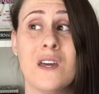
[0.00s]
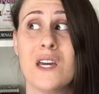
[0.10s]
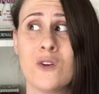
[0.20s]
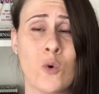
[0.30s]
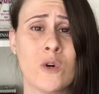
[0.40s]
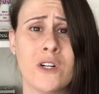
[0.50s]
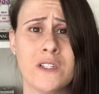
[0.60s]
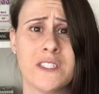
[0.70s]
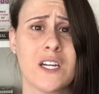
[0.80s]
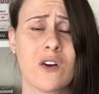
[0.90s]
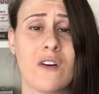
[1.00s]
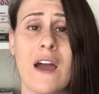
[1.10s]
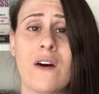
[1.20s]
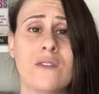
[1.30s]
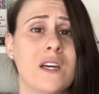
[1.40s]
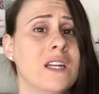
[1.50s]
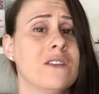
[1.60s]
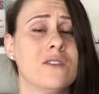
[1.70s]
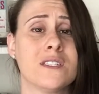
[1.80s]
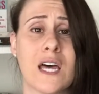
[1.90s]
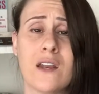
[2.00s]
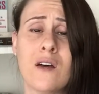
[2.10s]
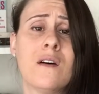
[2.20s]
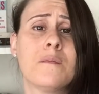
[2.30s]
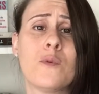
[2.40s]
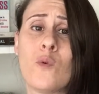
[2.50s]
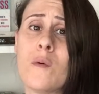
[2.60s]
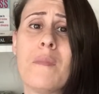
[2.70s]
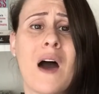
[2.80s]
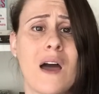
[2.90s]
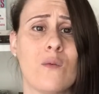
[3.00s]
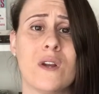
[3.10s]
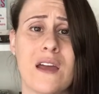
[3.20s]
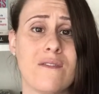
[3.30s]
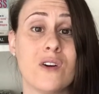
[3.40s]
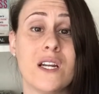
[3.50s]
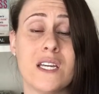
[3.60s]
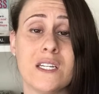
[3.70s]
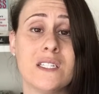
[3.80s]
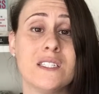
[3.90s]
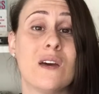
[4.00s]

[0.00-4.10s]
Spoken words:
in order to stick around and either sign up or buy whatever it is.